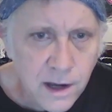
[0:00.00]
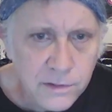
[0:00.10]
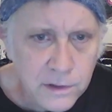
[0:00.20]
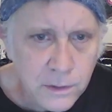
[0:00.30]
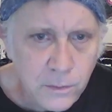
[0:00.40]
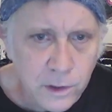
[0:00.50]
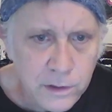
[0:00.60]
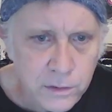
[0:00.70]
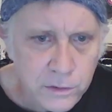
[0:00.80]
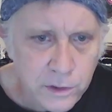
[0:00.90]

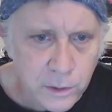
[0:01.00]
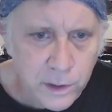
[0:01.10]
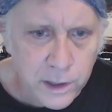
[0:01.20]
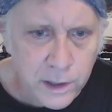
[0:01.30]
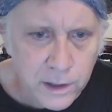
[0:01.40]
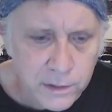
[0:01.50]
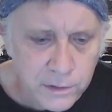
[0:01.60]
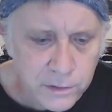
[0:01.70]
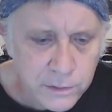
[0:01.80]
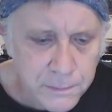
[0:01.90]
discussing what they're
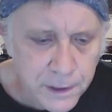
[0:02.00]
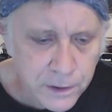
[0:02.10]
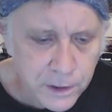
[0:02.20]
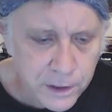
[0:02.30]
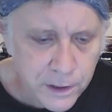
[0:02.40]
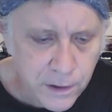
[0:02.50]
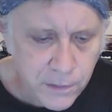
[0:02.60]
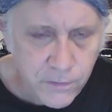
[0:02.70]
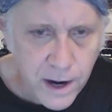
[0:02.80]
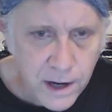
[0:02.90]
doing in the
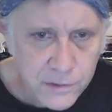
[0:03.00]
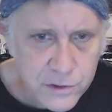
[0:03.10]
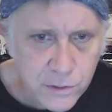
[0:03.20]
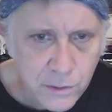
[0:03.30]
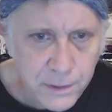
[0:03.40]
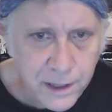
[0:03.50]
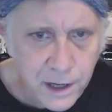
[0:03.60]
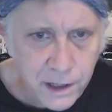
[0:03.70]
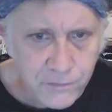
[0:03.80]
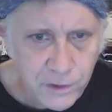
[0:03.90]
spirit of
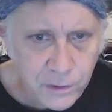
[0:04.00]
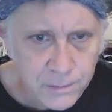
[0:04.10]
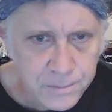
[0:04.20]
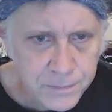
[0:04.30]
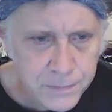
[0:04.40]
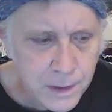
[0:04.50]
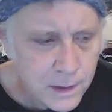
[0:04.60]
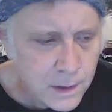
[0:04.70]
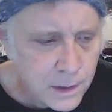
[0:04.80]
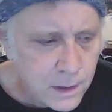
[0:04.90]
rational behavior.
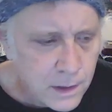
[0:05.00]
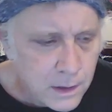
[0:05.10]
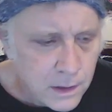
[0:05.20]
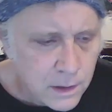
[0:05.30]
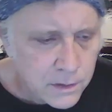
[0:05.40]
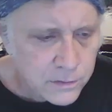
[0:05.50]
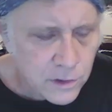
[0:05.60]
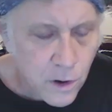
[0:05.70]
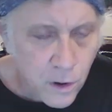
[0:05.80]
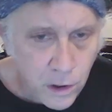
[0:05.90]

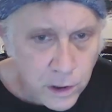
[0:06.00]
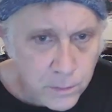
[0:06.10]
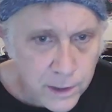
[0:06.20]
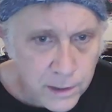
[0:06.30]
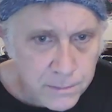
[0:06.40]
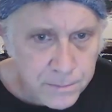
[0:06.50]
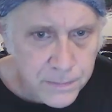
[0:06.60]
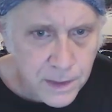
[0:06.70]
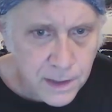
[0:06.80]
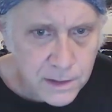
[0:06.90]
There's an
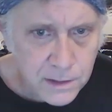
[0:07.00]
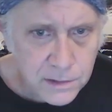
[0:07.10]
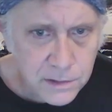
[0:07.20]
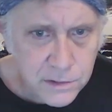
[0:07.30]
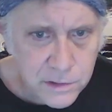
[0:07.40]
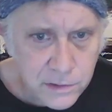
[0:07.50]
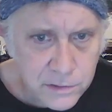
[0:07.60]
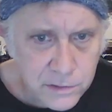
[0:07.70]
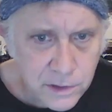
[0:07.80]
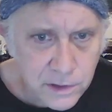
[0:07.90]
argument that this
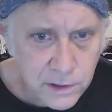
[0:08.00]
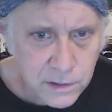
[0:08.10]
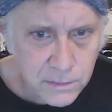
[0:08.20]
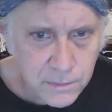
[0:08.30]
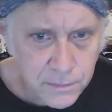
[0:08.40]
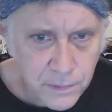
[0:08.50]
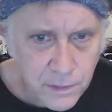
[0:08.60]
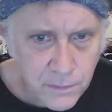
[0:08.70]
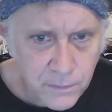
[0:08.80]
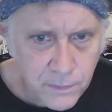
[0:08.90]
is just a